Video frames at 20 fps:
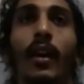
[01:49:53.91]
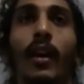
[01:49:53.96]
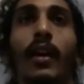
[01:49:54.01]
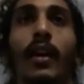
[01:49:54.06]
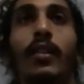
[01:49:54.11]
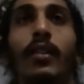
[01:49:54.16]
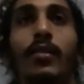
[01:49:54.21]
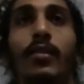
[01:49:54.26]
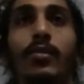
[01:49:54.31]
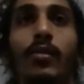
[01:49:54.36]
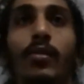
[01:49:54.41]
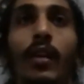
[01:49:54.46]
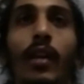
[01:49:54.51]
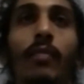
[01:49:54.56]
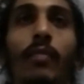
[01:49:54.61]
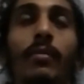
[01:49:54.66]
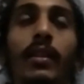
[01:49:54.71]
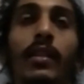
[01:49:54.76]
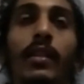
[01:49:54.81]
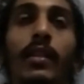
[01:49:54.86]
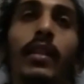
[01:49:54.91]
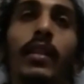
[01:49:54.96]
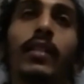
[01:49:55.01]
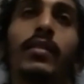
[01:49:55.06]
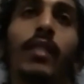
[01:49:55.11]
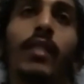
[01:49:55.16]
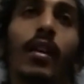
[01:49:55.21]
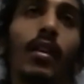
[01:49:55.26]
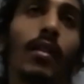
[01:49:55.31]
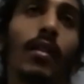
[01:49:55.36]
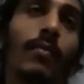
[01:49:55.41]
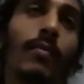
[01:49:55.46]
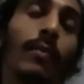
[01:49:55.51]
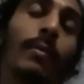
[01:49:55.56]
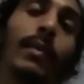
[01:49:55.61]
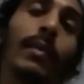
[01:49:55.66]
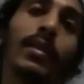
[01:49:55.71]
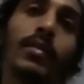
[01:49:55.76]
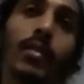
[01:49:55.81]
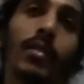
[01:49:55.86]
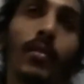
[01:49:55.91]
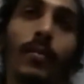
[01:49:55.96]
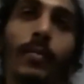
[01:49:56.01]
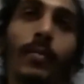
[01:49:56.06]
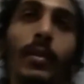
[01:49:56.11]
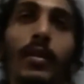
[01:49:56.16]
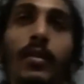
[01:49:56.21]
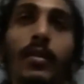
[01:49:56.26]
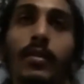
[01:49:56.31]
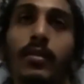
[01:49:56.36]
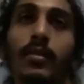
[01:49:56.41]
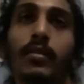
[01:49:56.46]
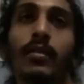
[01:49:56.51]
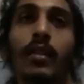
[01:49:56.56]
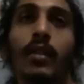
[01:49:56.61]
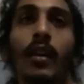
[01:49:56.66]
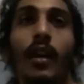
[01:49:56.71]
it also helped me to like stand up for myself because